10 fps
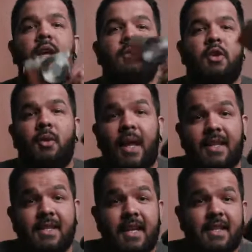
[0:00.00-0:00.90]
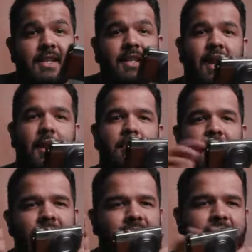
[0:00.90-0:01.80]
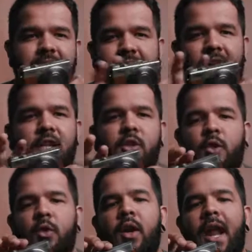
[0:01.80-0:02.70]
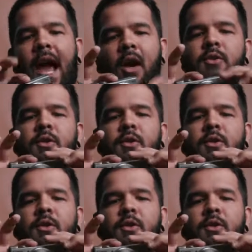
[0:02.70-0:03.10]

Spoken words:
If you don't like the settings that the camera kind of decided to do on auto,